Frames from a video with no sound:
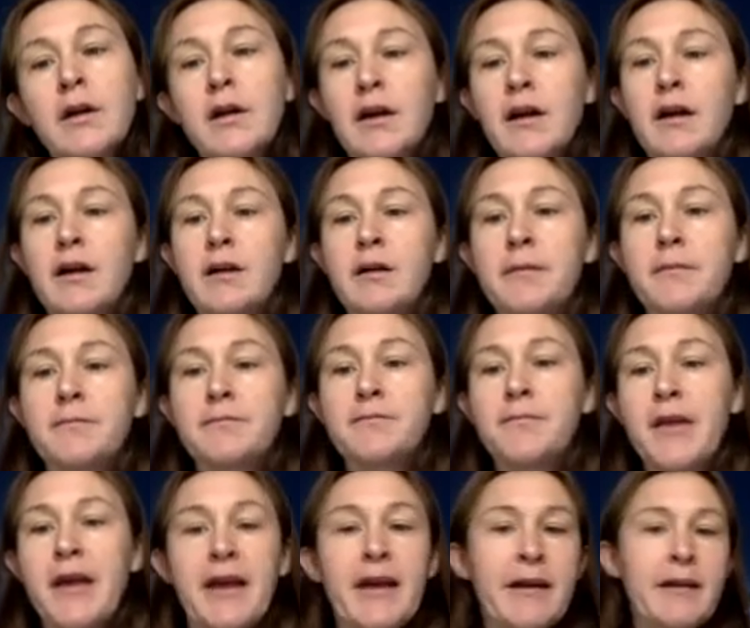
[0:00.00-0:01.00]

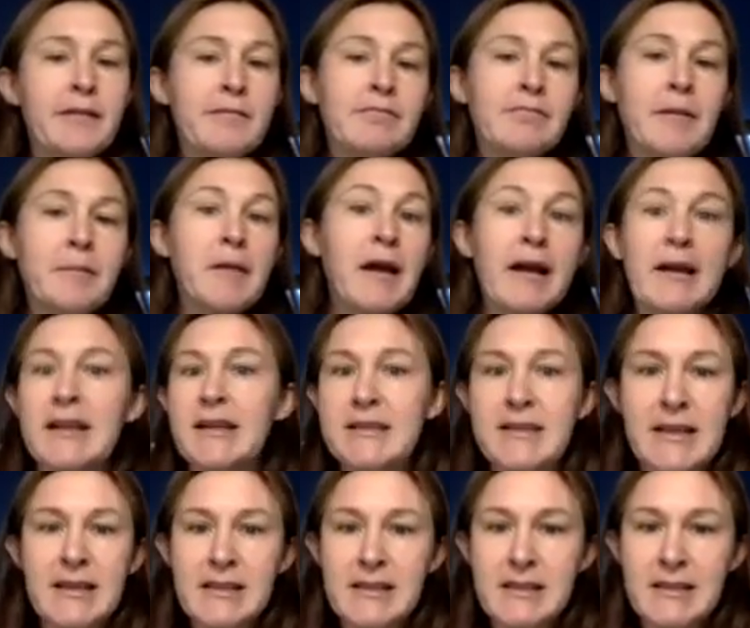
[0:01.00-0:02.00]
And I'm not going to
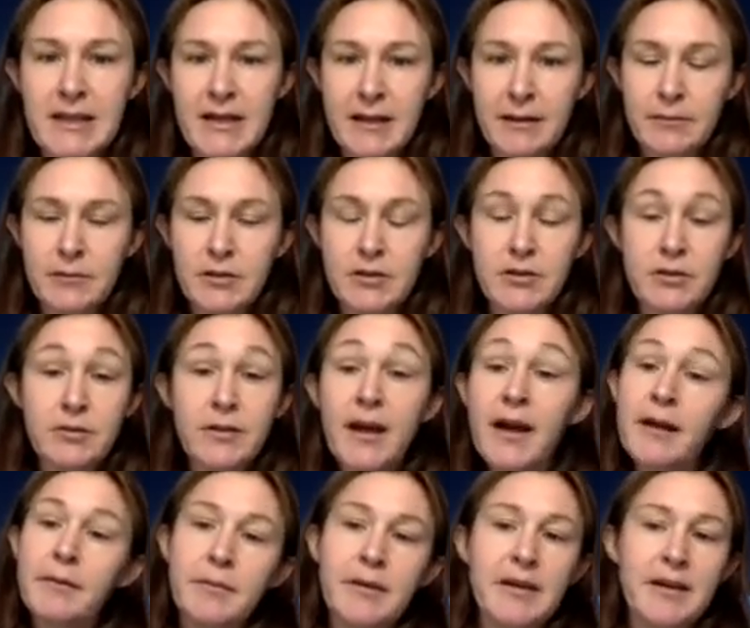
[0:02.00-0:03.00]
take the time to do
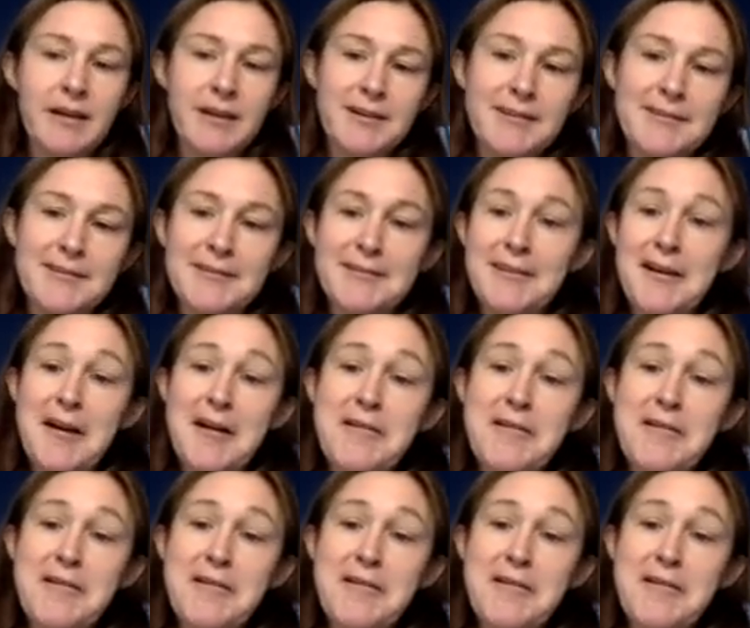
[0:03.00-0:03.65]
that because